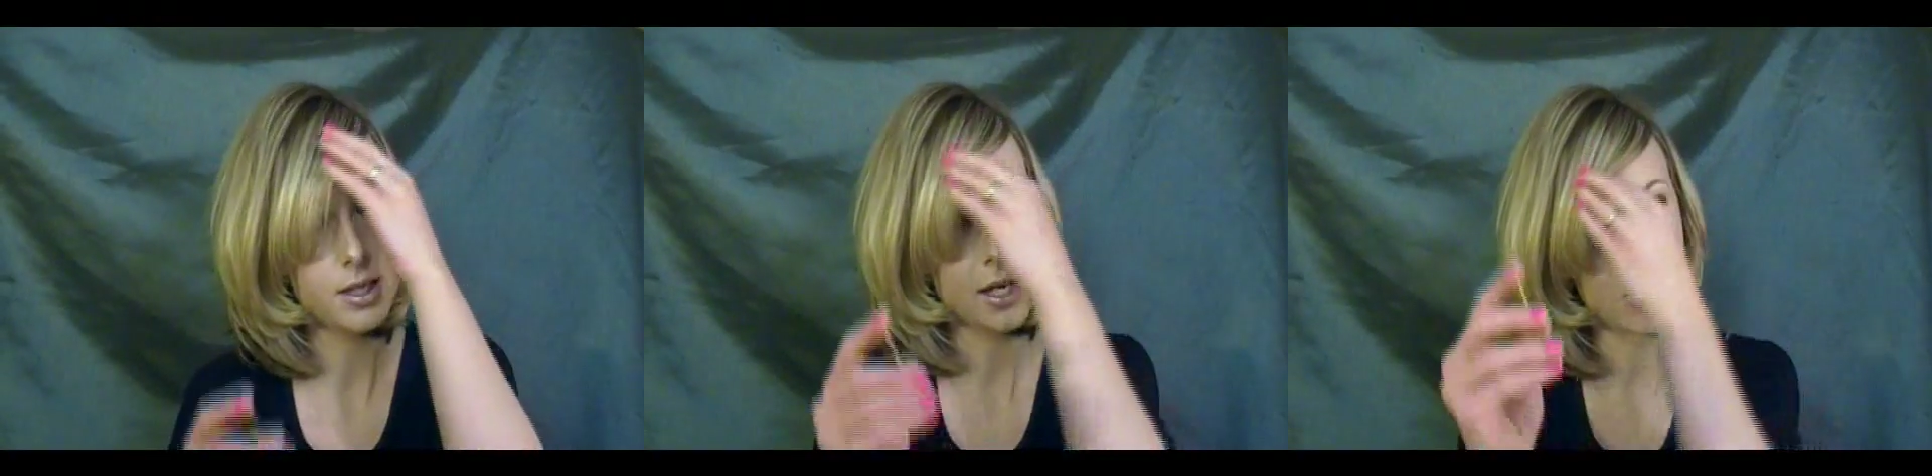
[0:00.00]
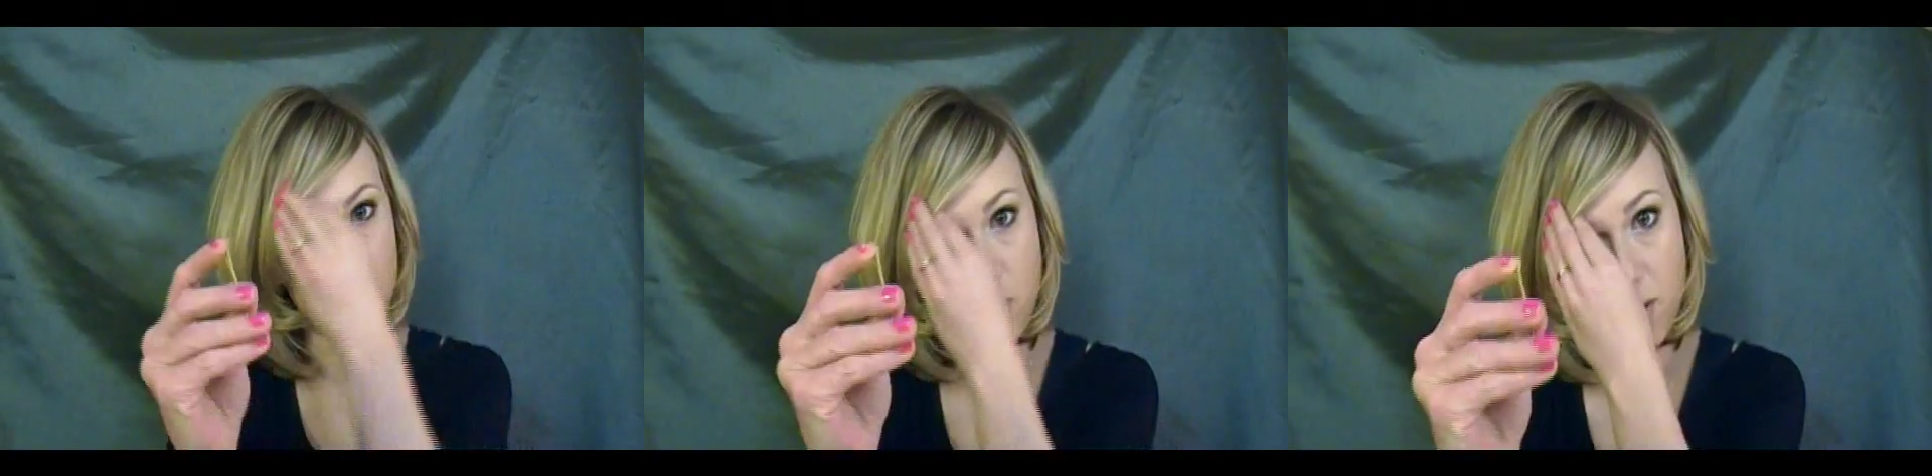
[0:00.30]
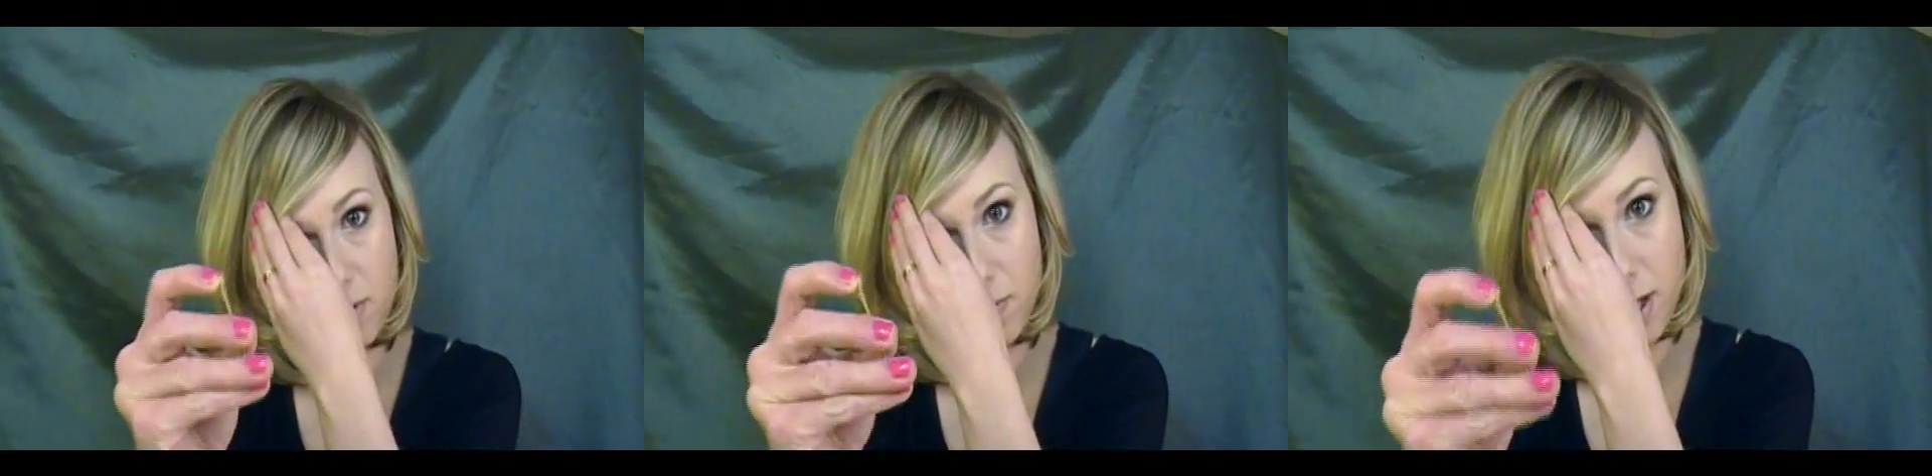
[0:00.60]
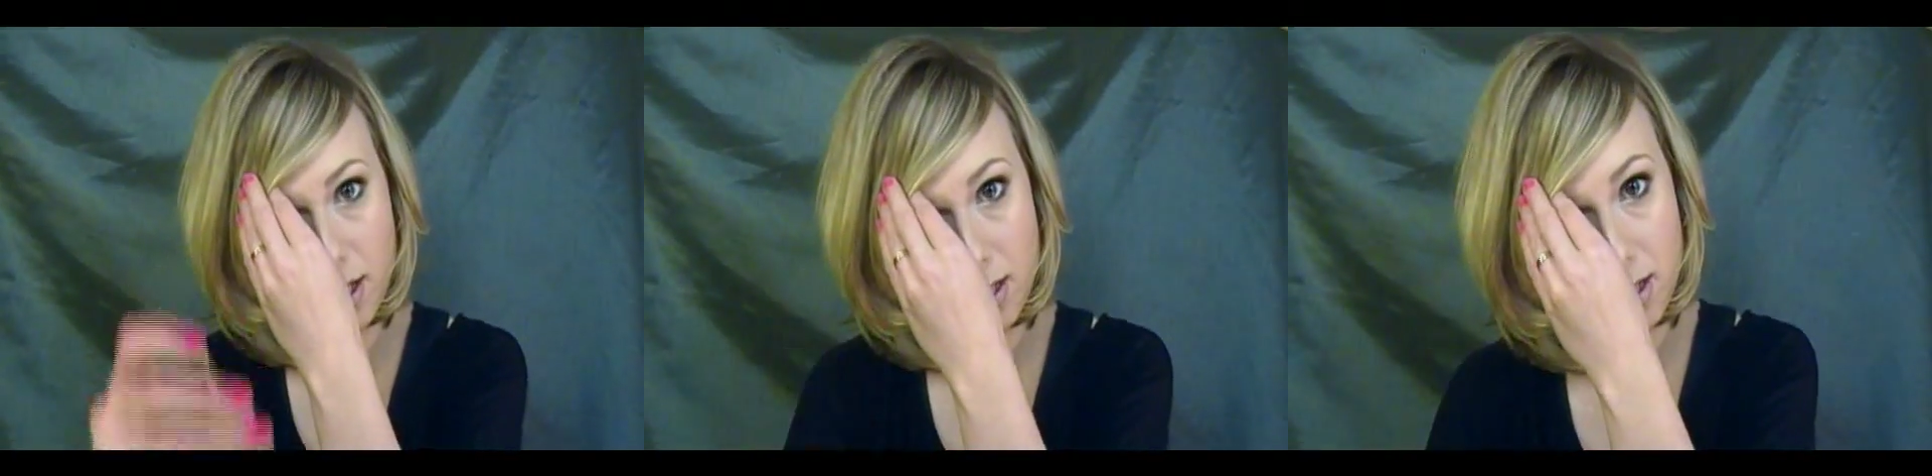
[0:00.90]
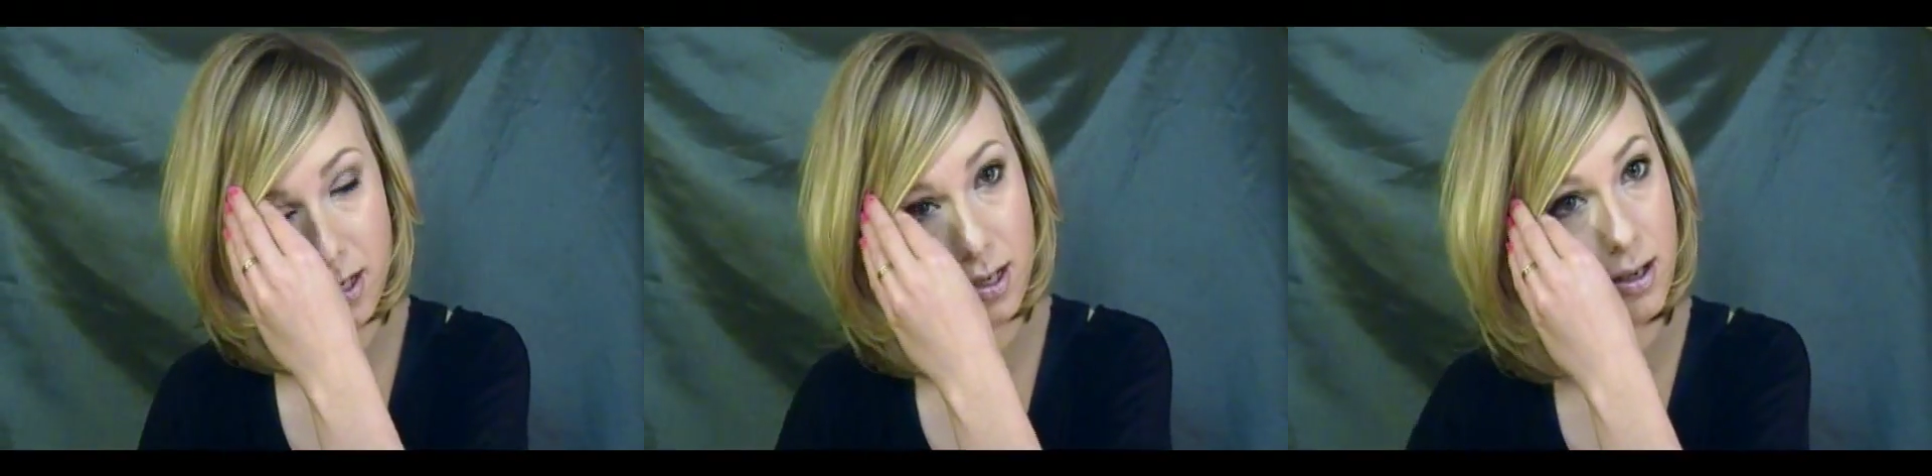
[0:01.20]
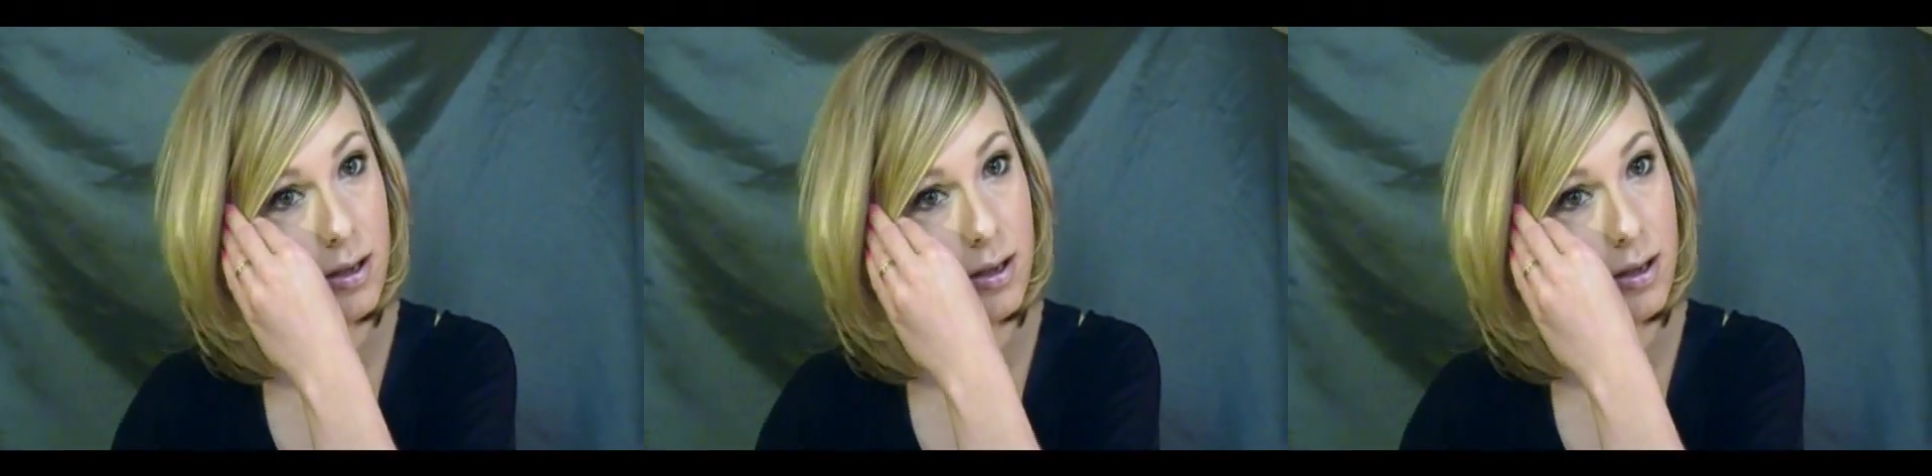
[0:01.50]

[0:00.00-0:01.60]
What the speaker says: then take your bobby pin